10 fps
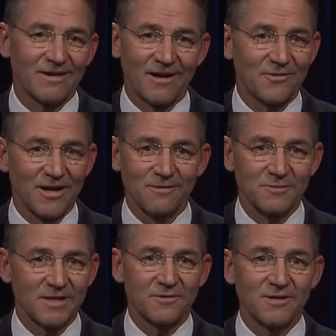contract that
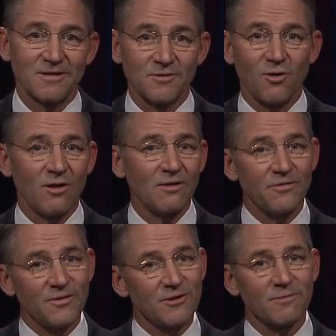was entered into all
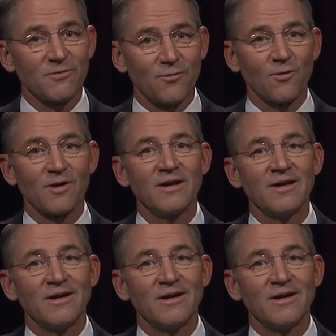the year before